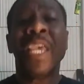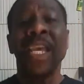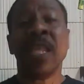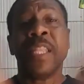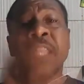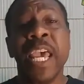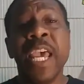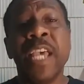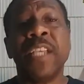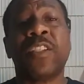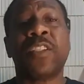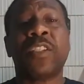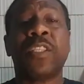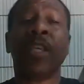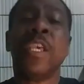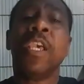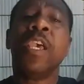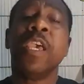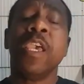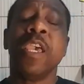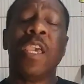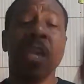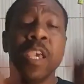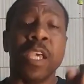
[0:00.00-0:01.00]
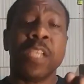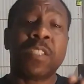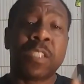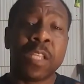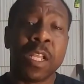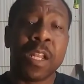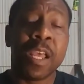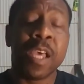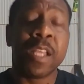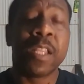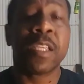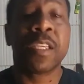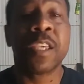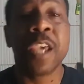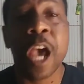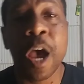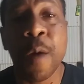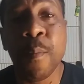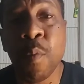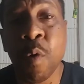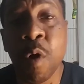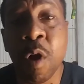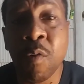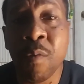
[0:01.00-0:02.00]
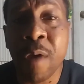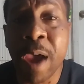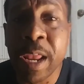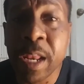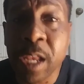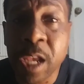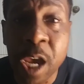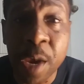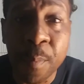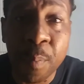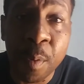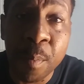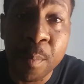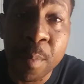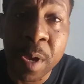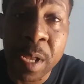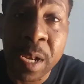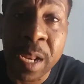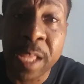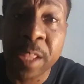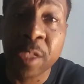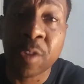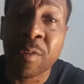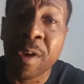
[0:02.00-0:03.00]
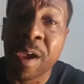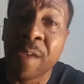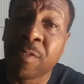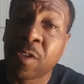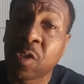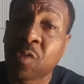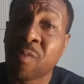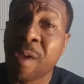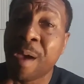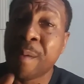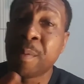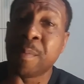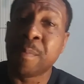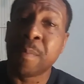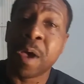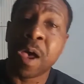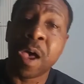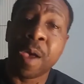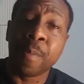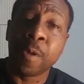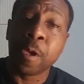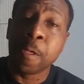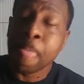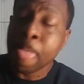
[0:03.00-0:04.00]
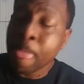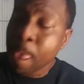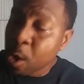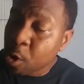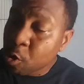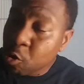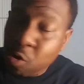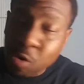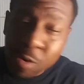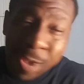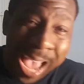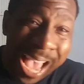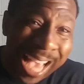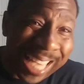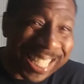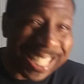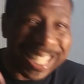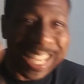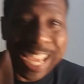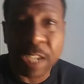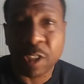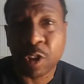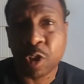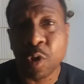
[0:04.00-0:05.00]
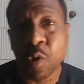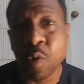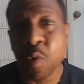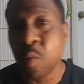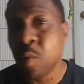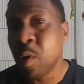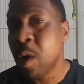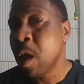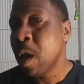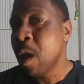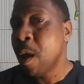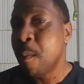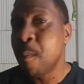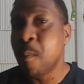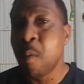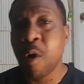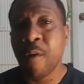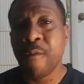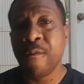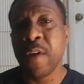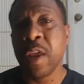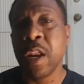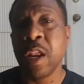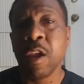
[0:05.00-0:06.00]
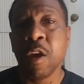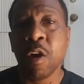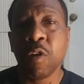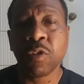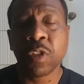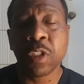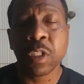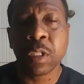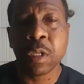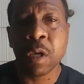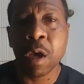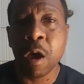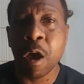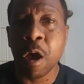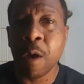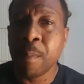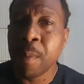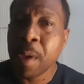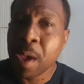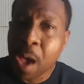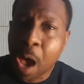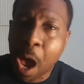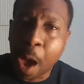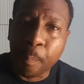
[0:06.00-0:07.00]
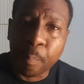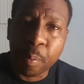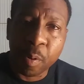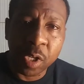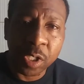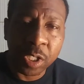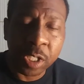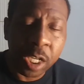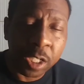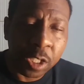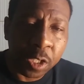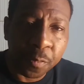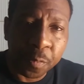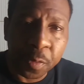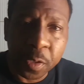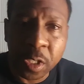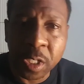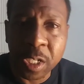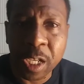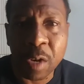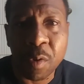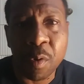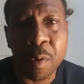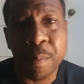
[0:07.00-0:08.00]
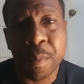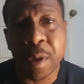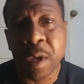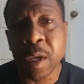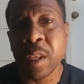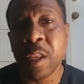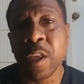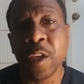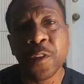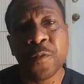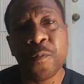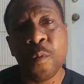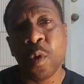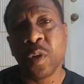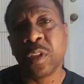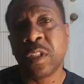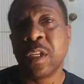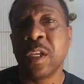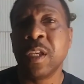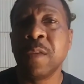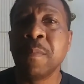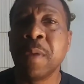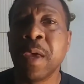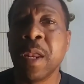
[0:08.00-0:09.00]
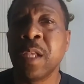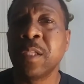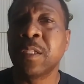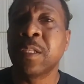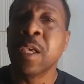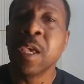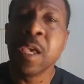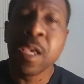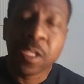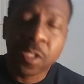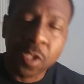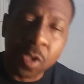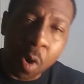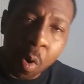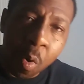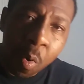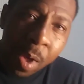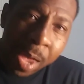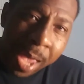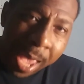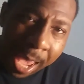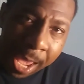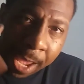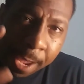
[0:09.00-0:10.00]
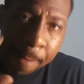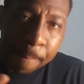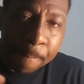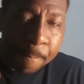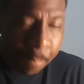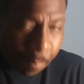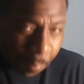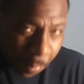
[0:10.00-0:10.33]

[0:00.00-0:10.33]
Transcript: This is the Leather Cowboy right here, Premier Leather Crafters, Robert Muhammad. You guys stay tuned. More videos to come. I appreciate you for chilling with me these 14 minutes. So, hey,